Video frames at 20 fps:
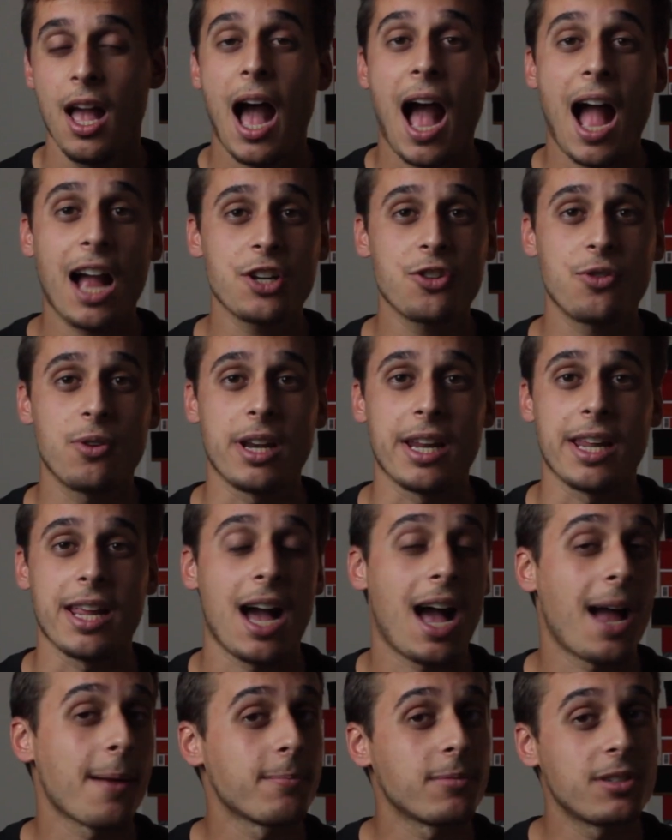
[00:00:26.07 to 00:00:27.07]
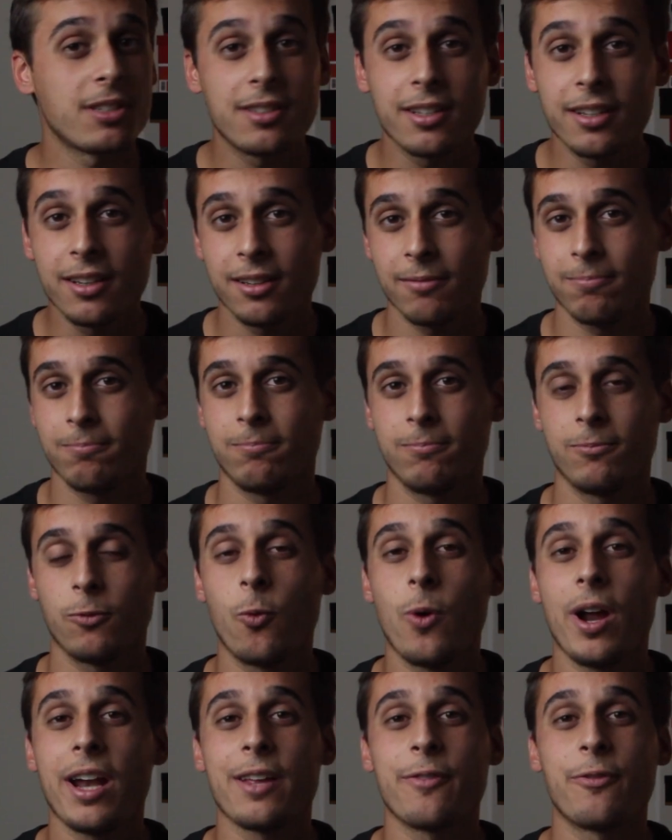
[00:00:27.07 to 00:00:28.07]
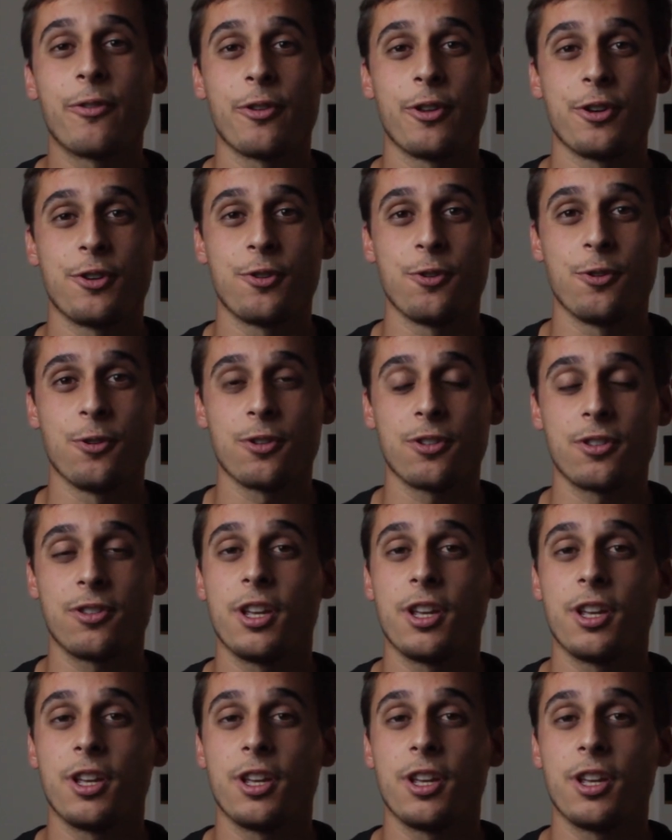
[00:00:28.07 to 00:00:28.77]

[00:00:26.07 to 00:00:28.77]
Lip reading: Actually, I'm still waiting for the shoes.